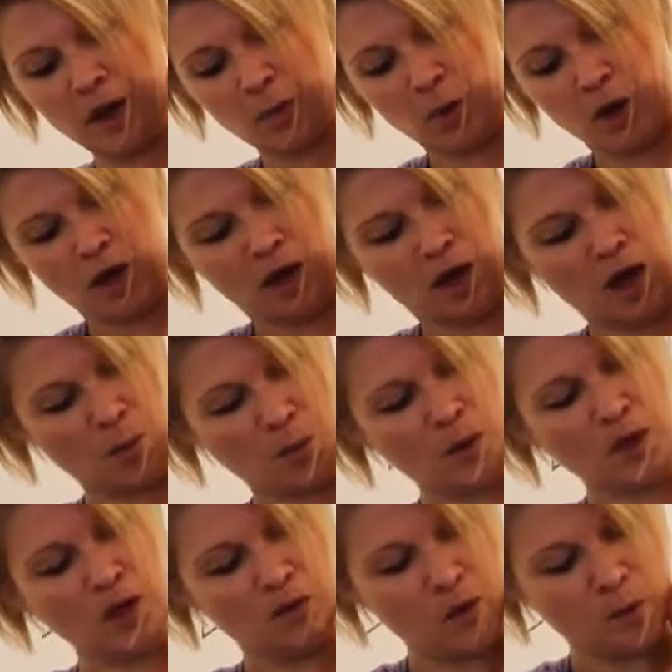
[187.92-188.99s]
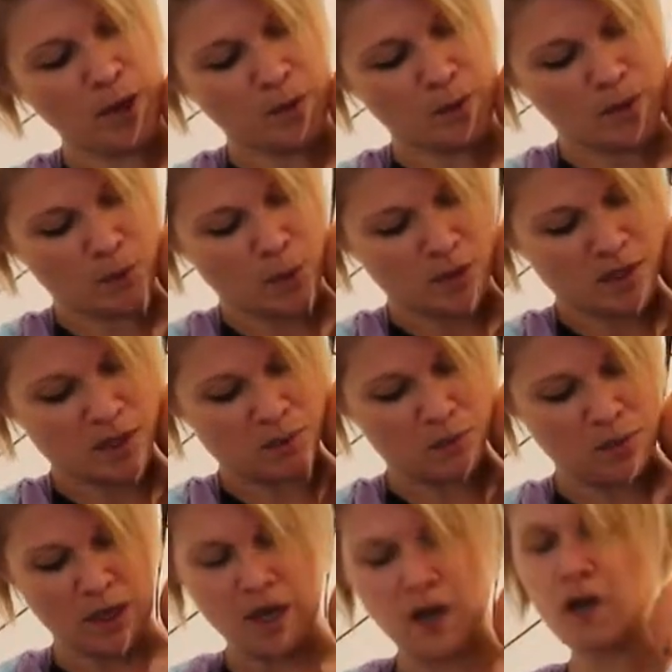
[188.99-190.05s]
the fabric up and over your baby's
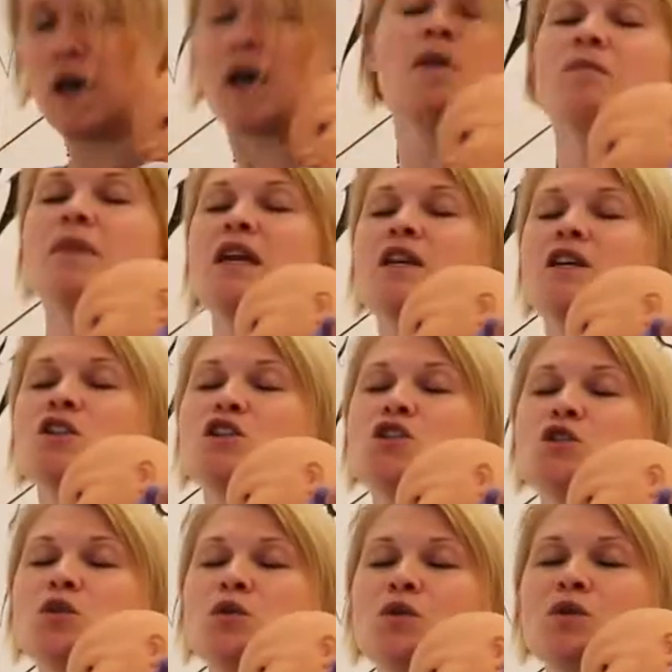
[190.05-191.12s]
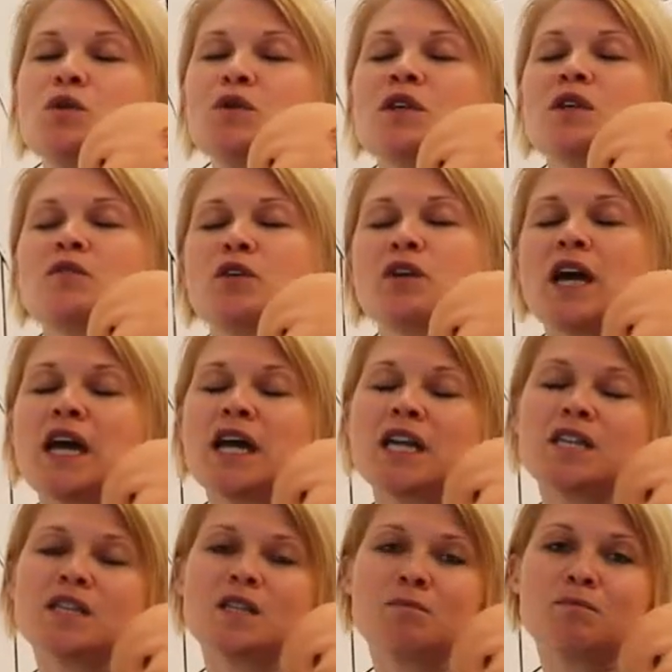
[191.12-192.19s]
bottom. I'm making sure that I've got a
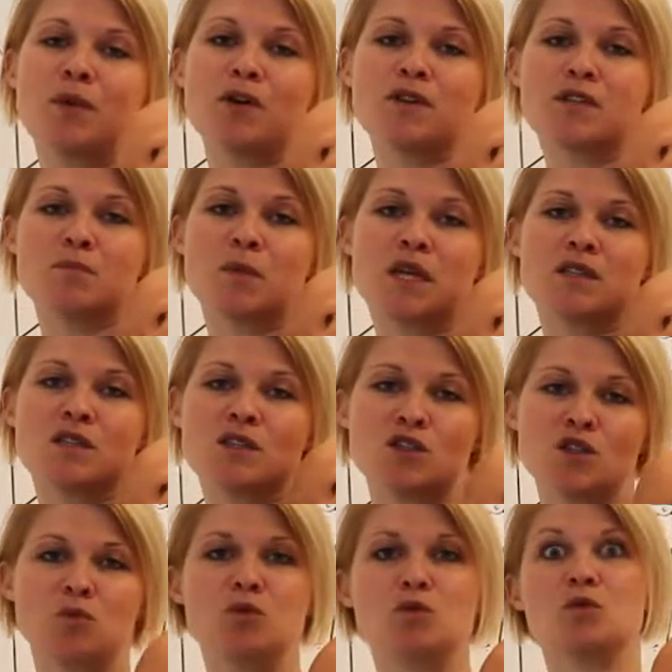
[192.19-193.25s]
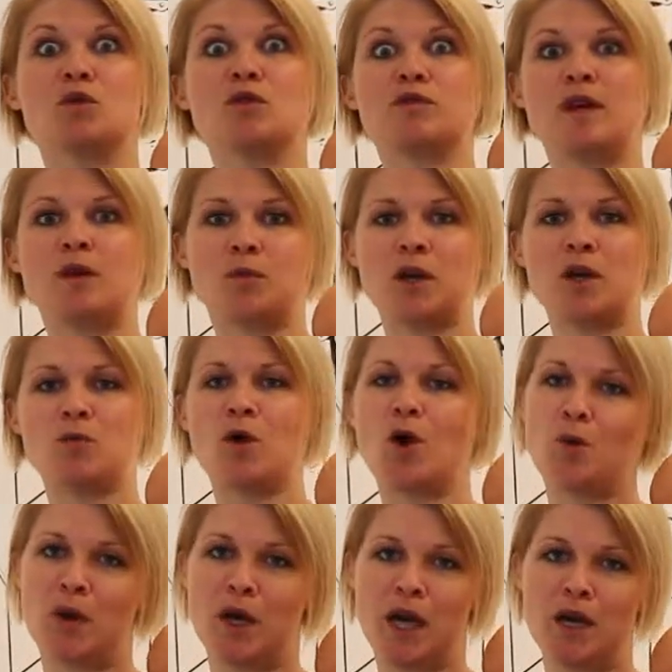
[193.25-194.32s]
hand at the bottom here to stop all the fabric
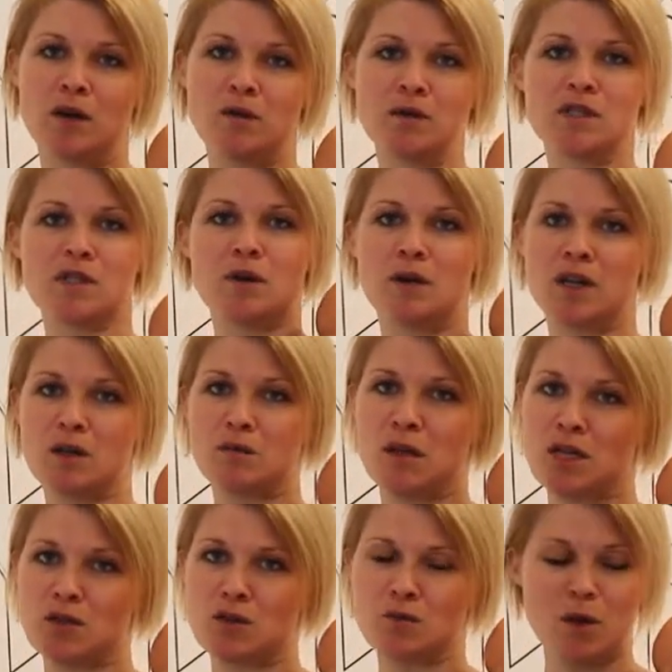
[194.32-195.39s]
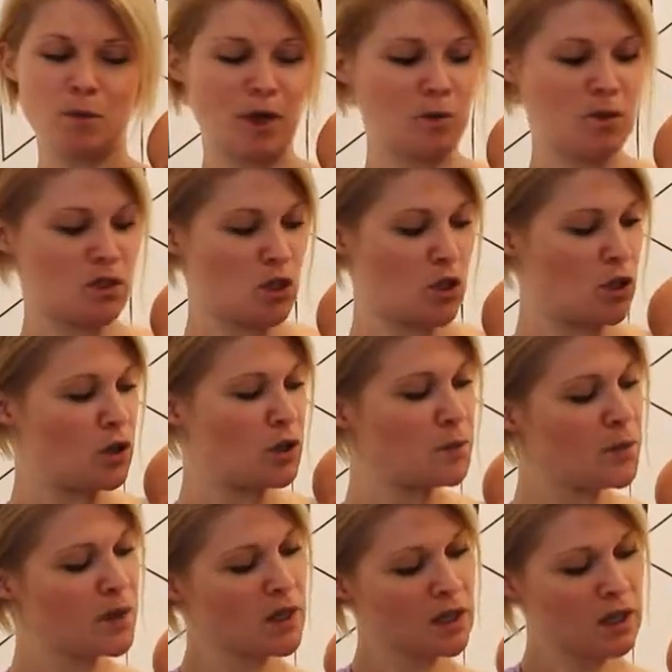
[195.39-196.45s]
popping out, so I can make sure my baby's secure.